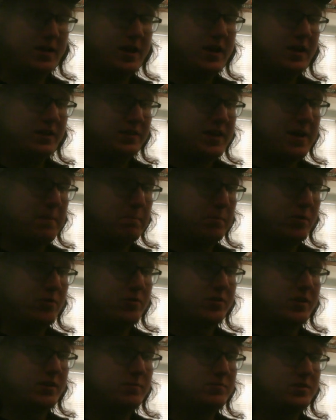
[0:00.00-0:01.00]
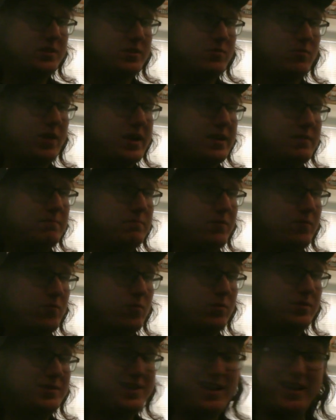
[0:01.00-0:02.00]
That burn comes in right before
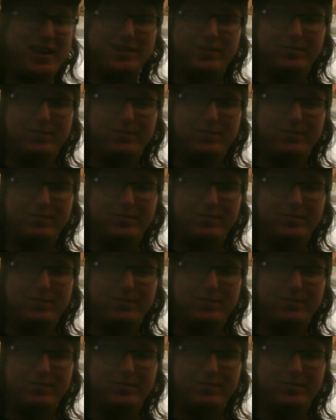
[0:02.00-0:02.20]
the end of the